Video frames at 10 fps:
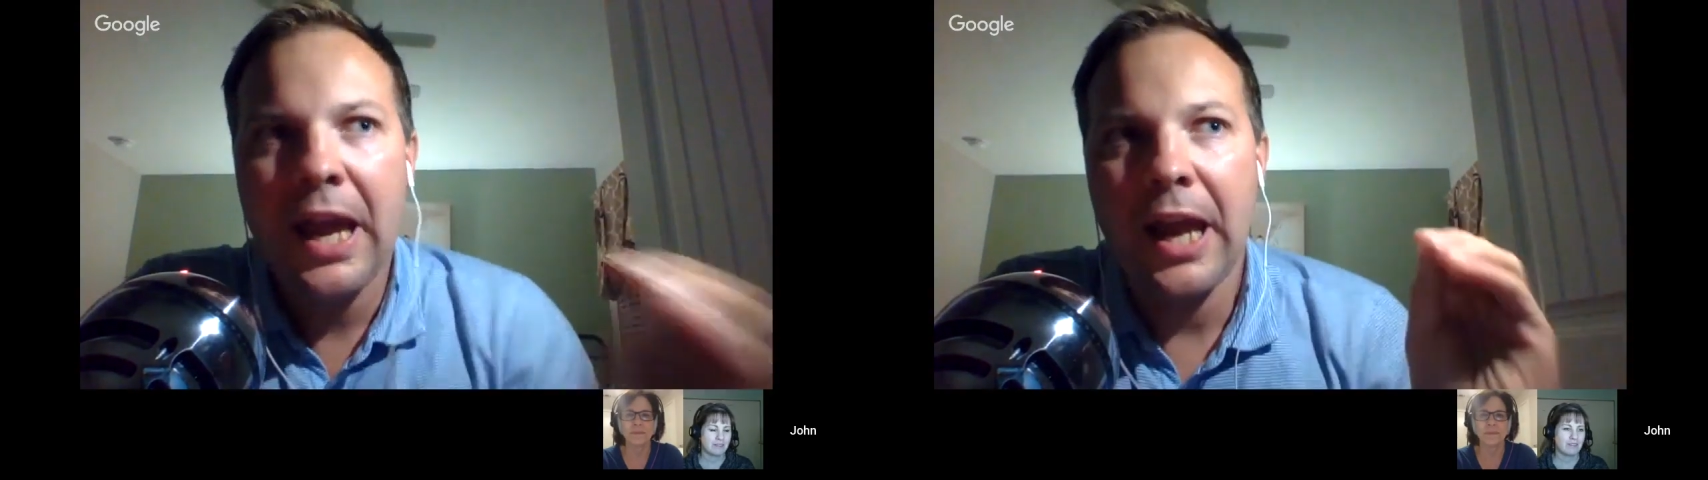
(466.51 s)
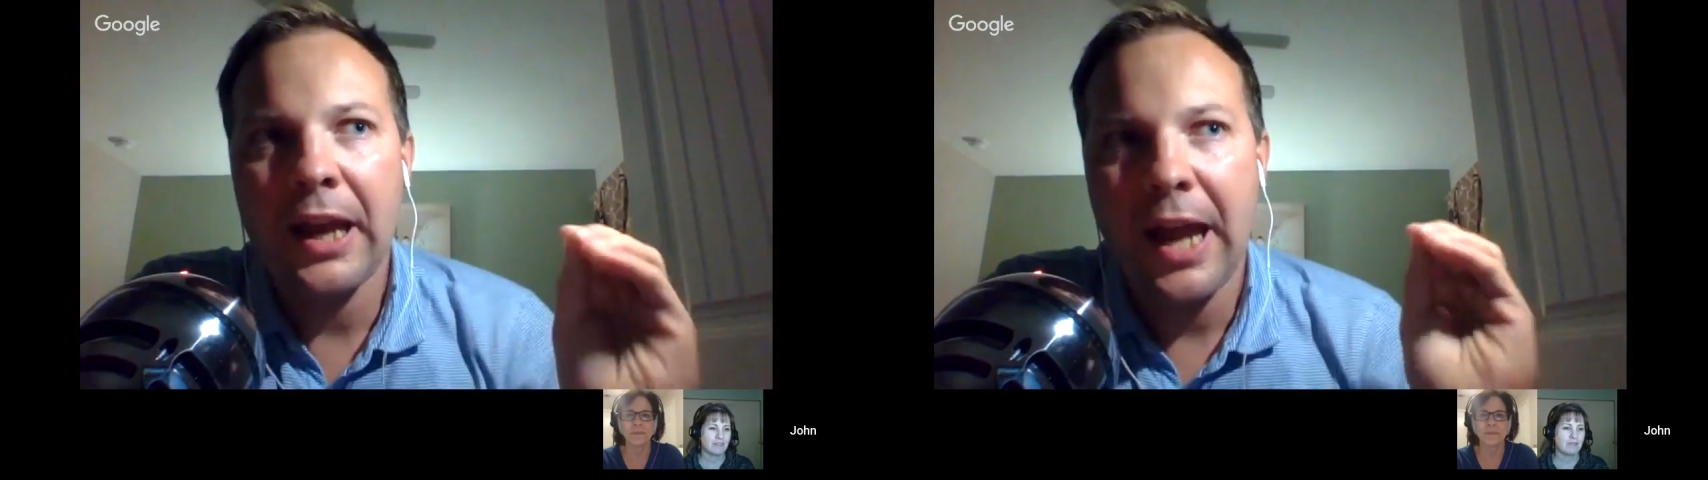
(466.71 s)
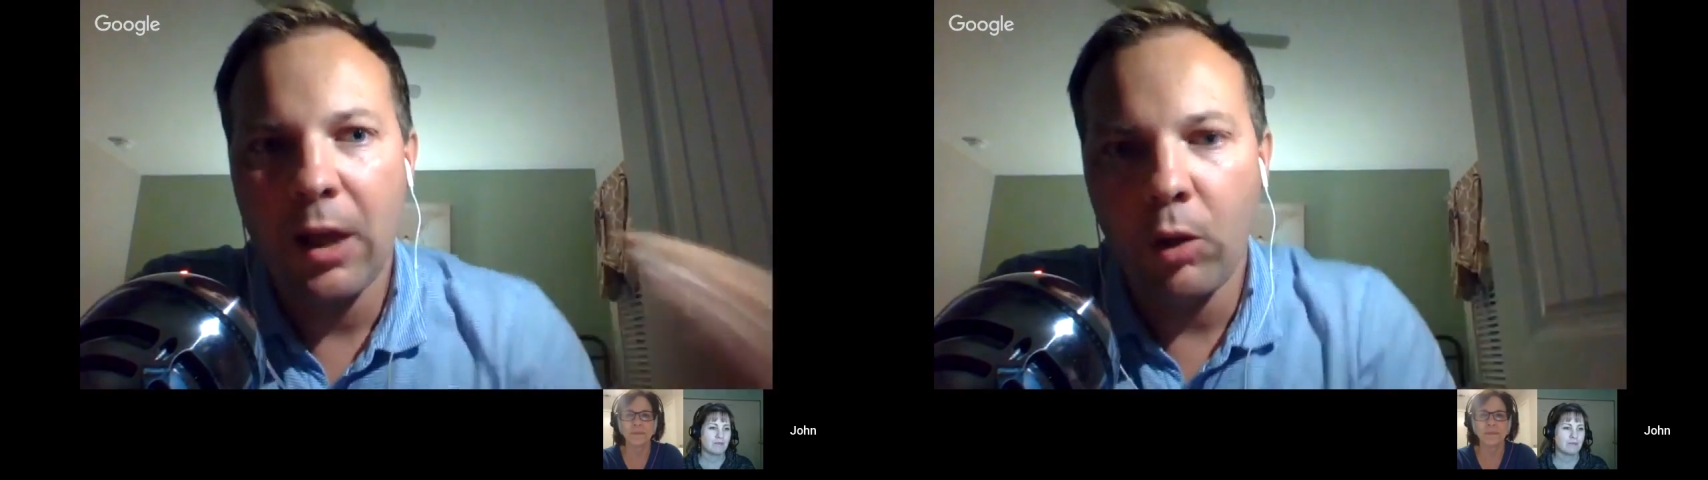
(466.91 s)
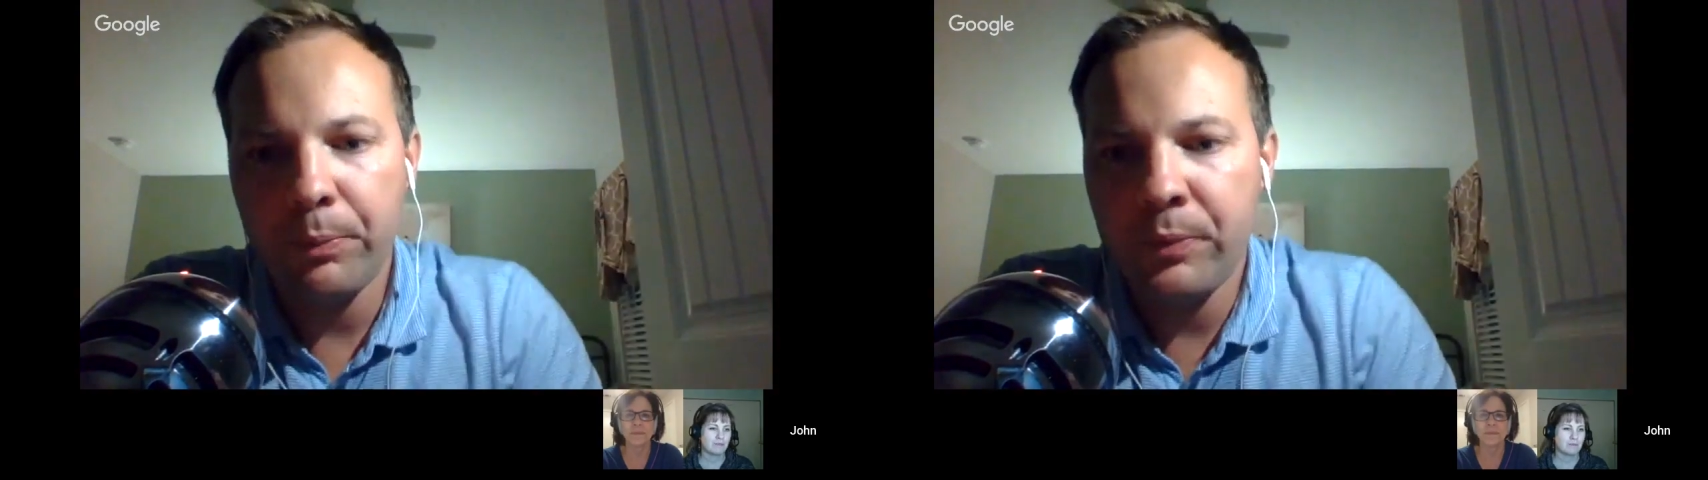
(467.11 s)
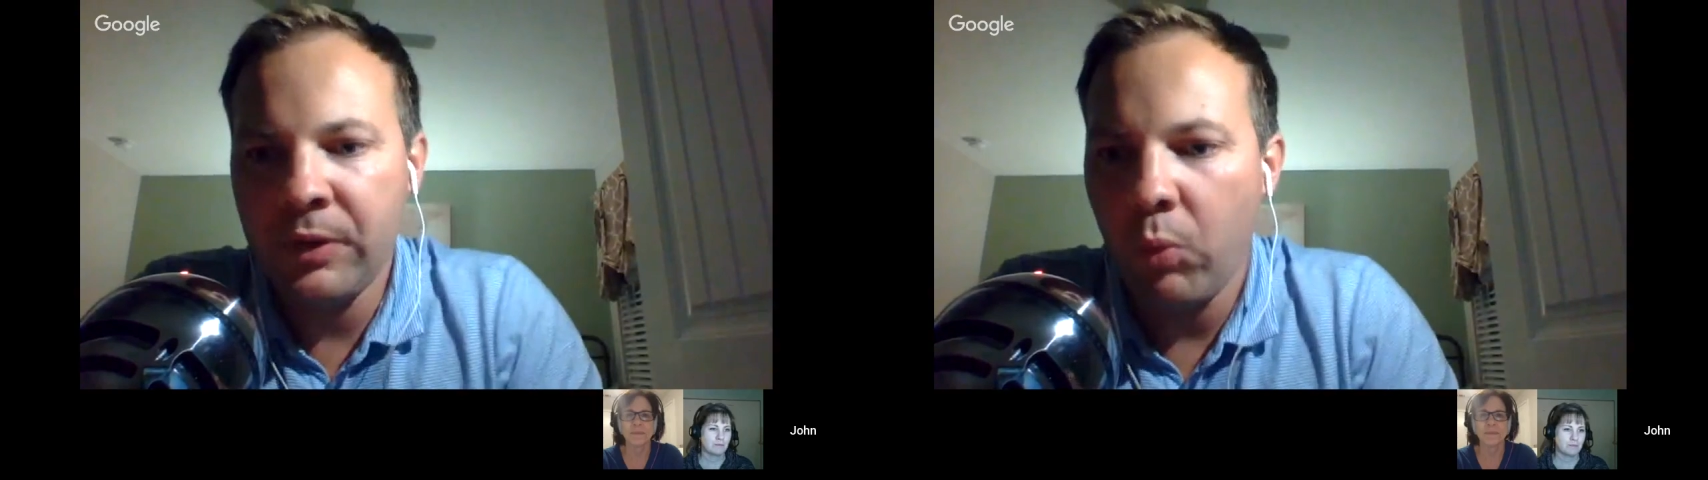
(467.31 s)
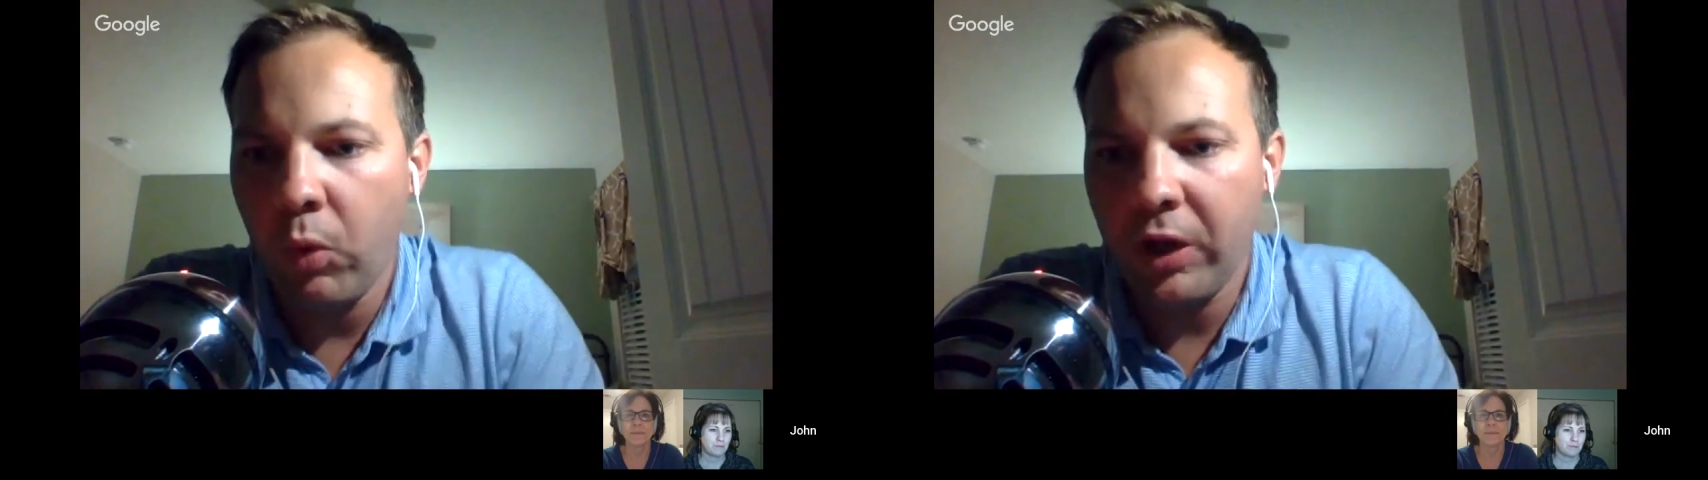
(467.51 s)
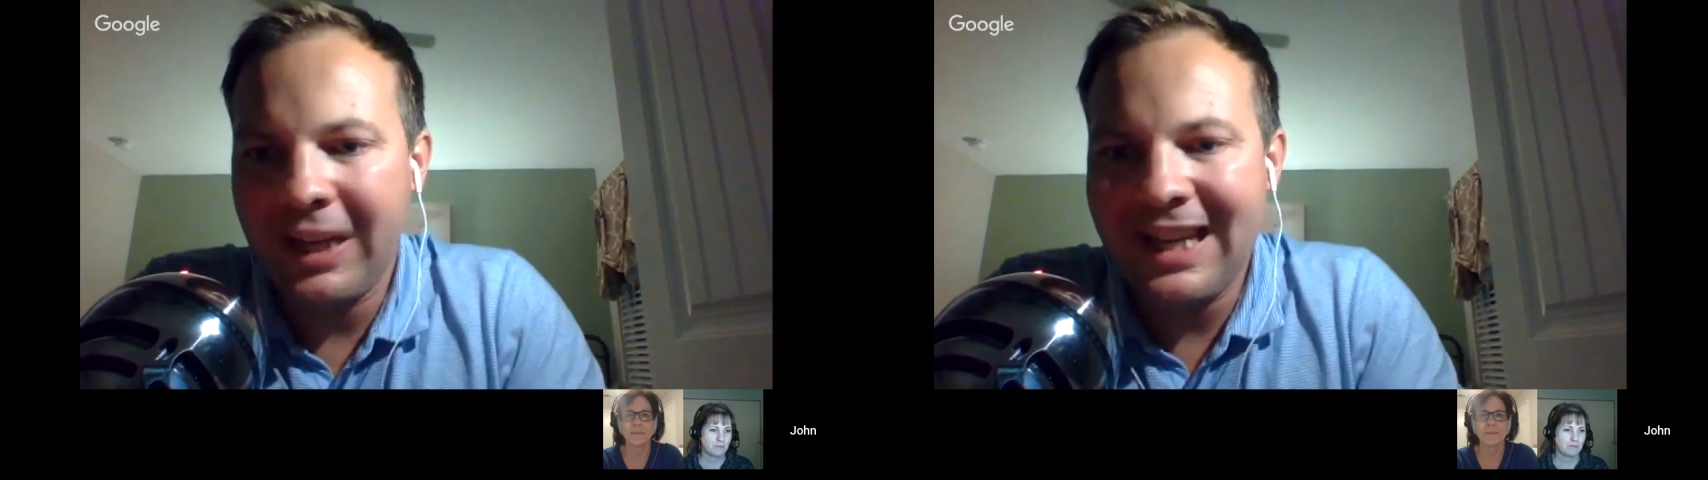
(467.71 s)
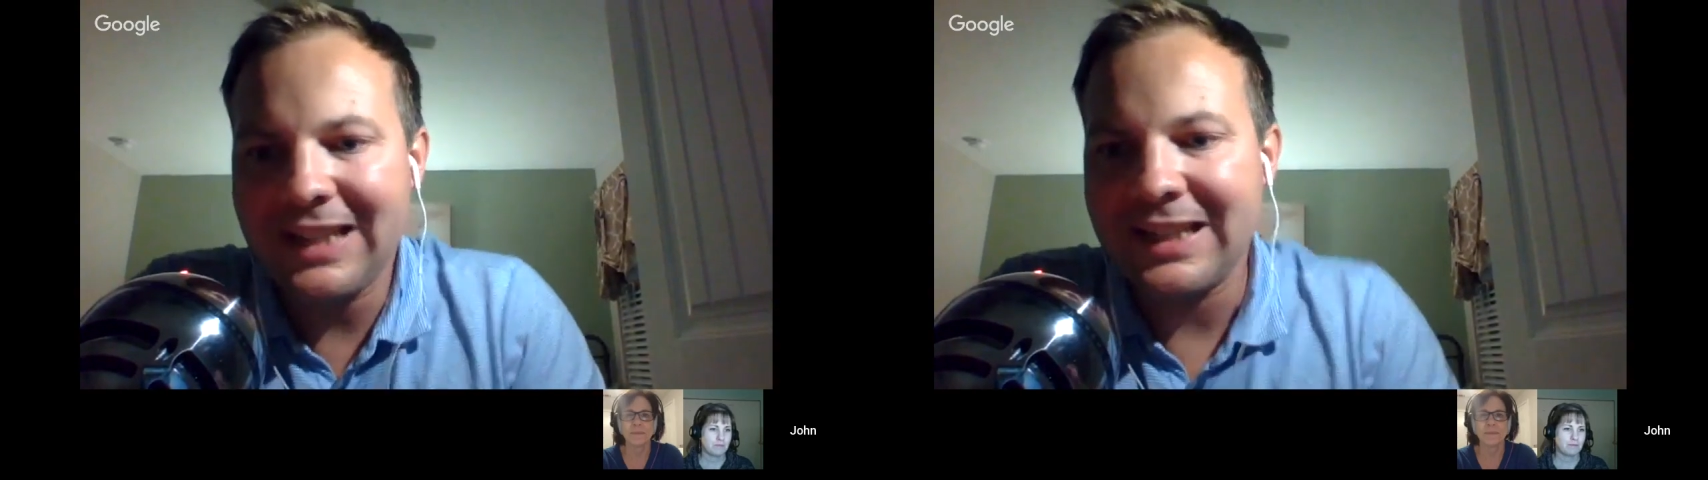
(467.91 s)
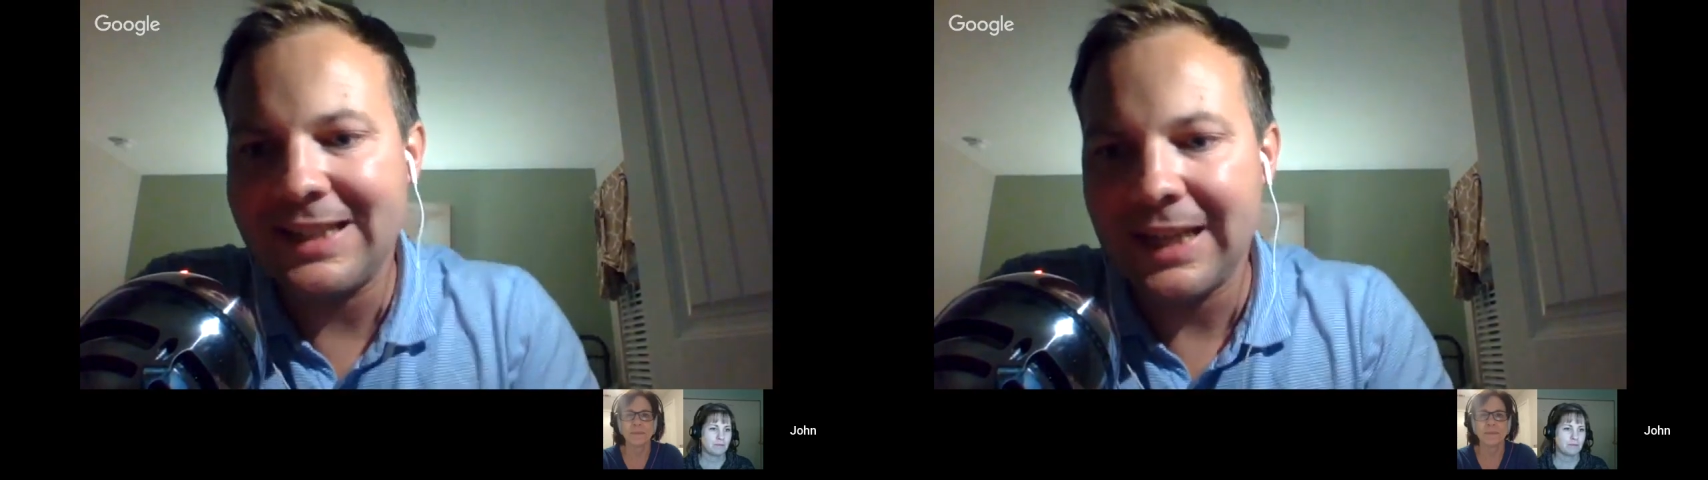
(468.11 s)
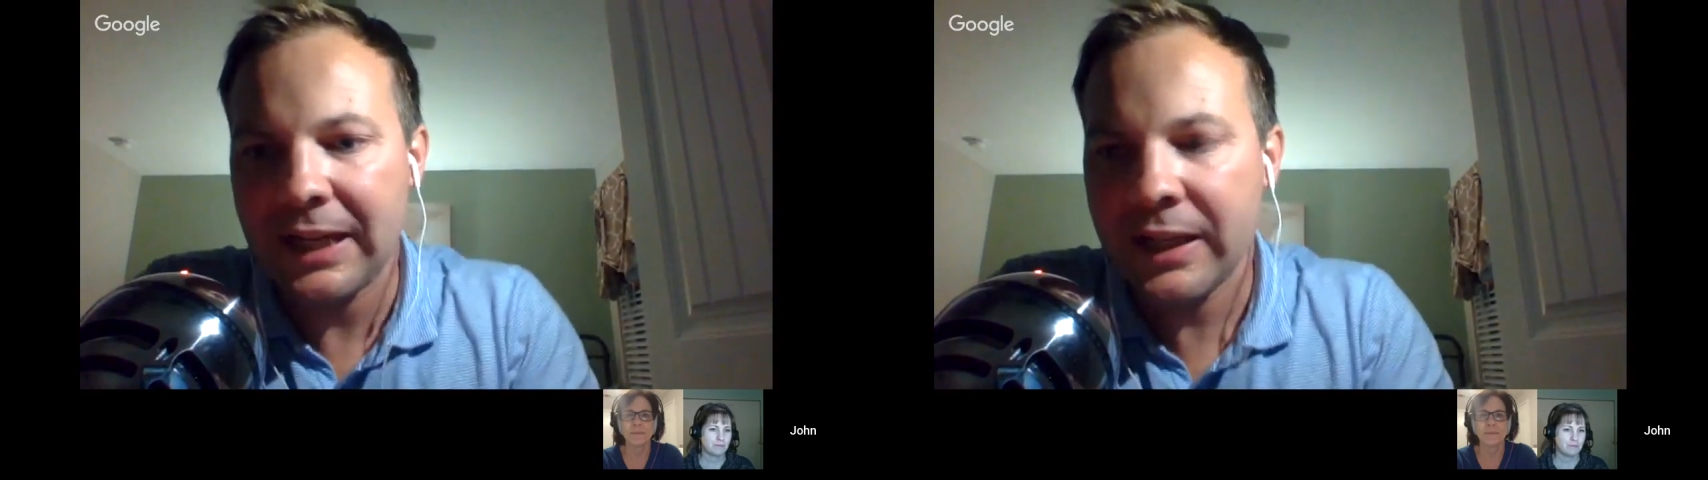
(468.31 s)
and help work
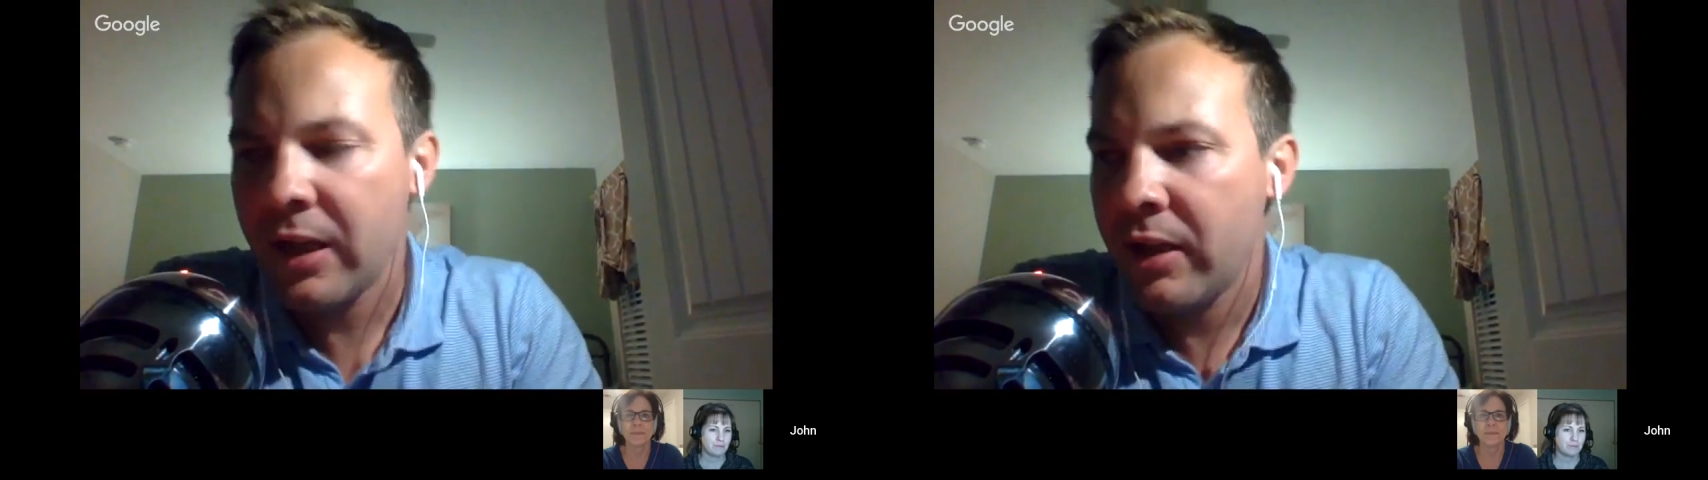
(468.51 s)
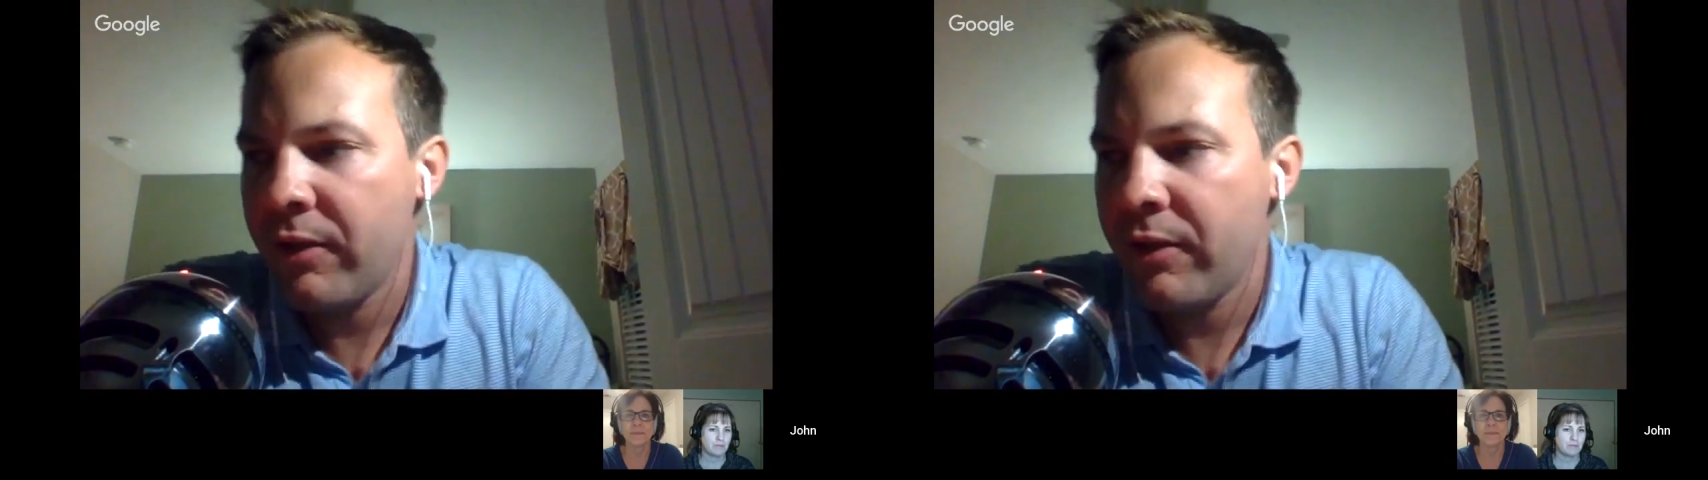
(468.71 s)
get done